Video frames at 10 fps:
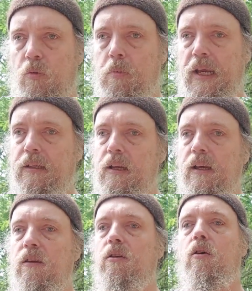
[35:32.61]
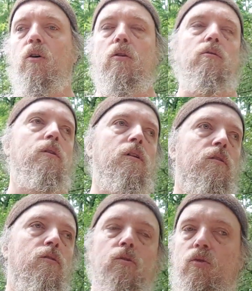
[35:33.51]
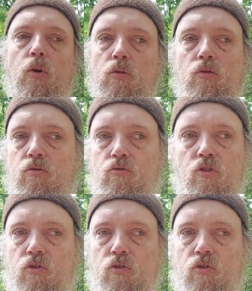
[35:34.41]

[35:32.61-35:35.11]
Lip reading: blade length, or don't